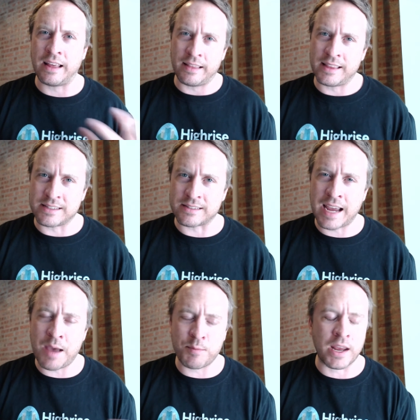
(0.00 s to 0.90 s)
that this is
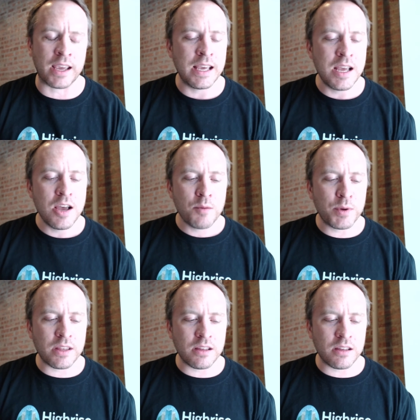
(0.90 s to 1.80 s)
happening.
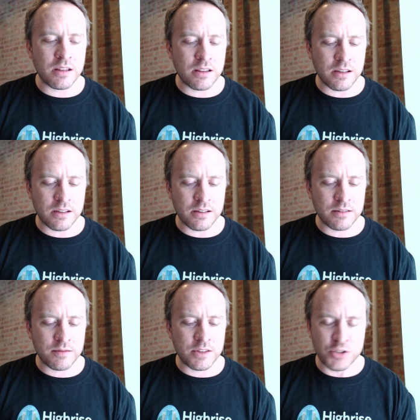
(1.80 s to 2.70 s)
But the
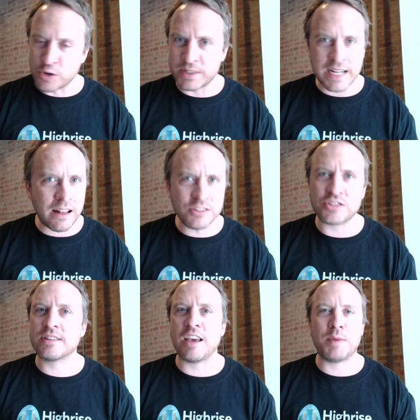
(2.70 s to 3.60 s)
the the
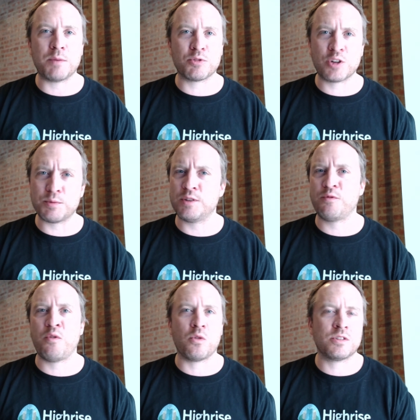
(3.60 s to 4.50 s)
dermatologist gave me a prescription
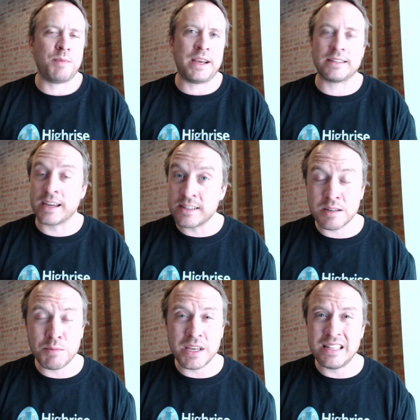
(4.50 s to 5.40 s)
for some
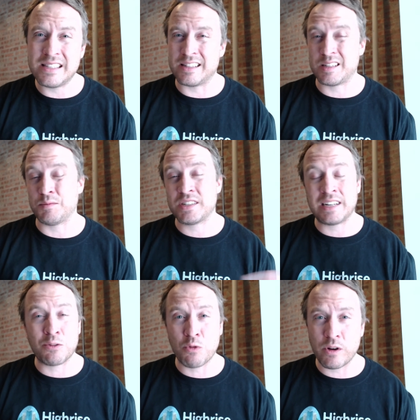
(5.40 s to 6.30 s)
antihistamines and some
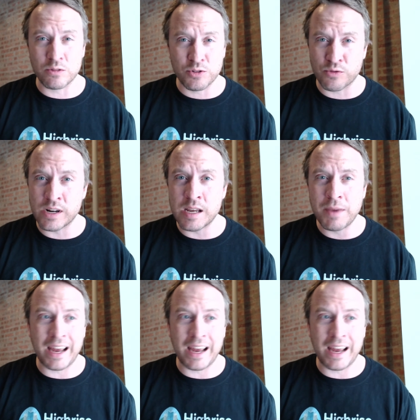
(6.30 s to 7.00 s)
steroidal cream,